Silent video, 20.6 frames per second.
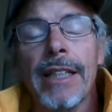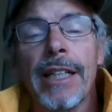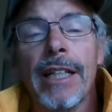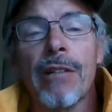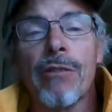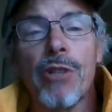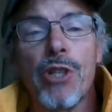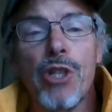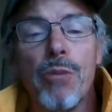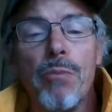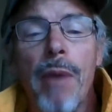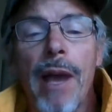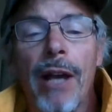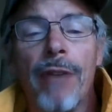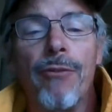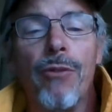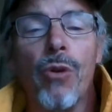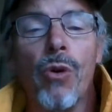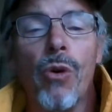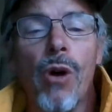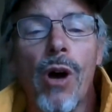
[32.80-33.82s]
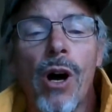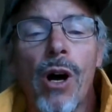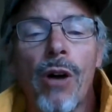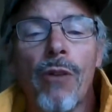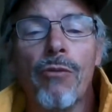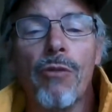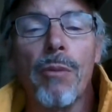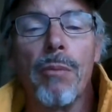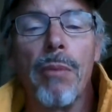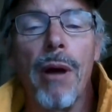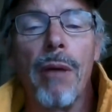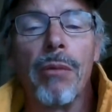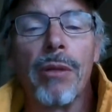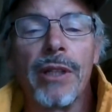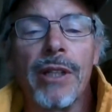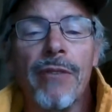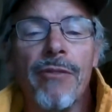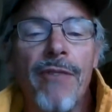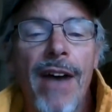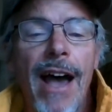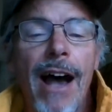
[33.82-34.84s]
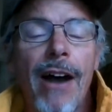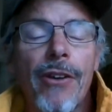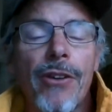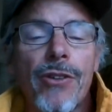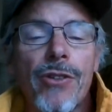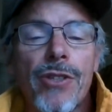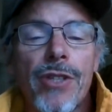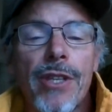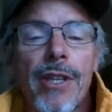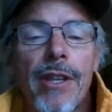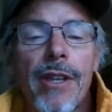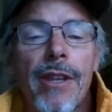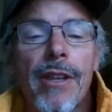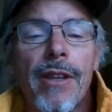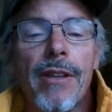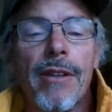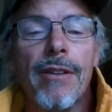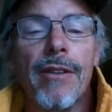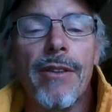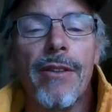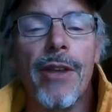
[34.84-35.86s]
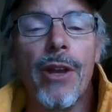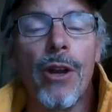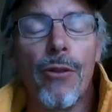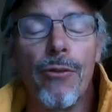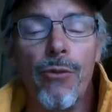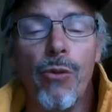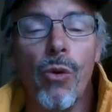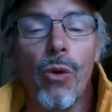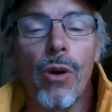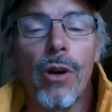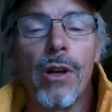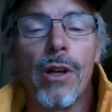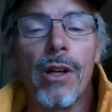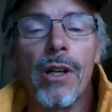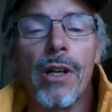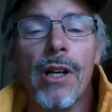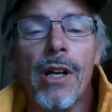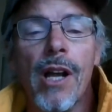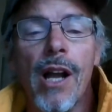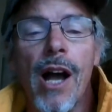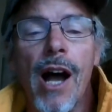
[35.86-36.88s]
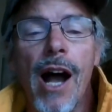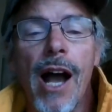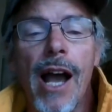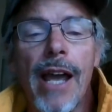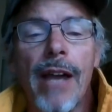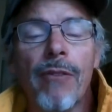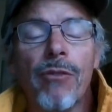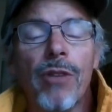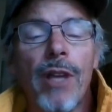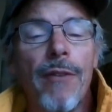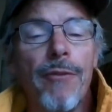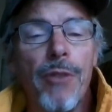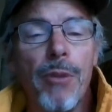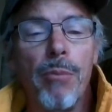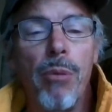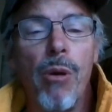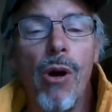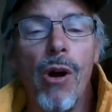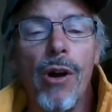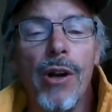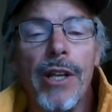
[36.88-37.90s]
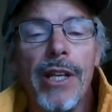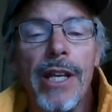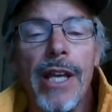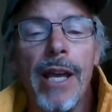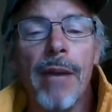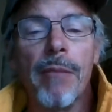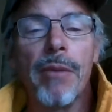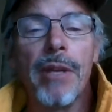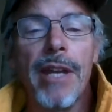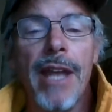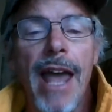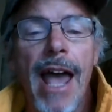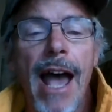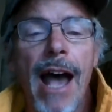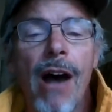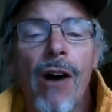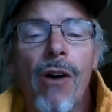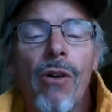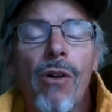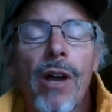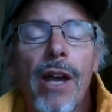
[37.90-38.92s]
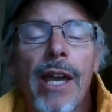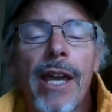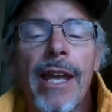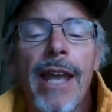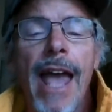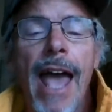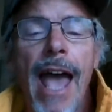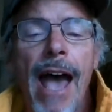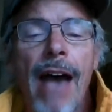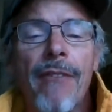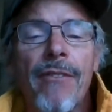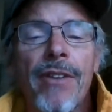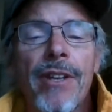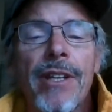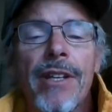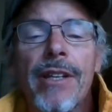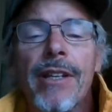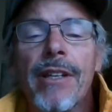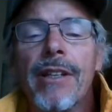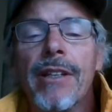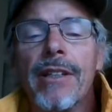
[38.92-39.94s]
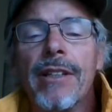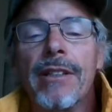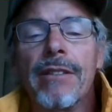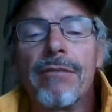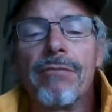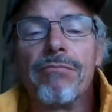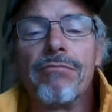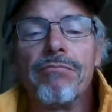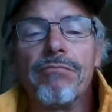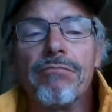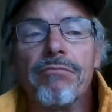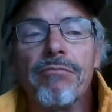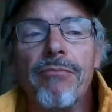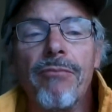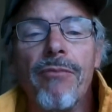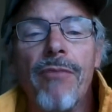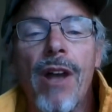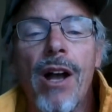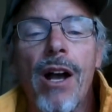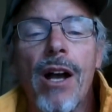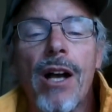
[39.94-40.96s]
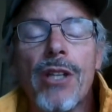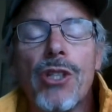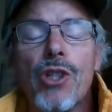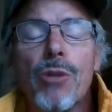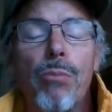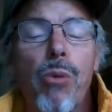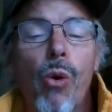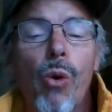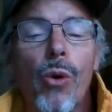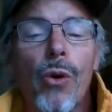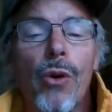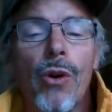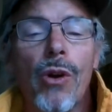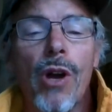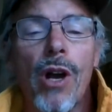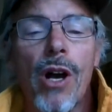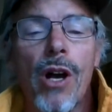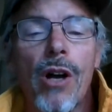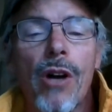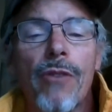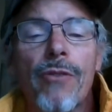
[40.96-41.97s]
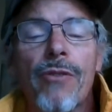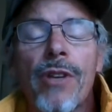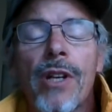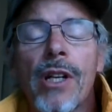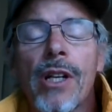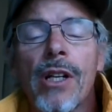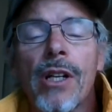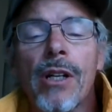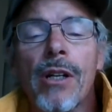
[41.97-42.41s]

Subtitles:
irrespectful of Republican values. Therefore, I have left the party and am now an avid supporter of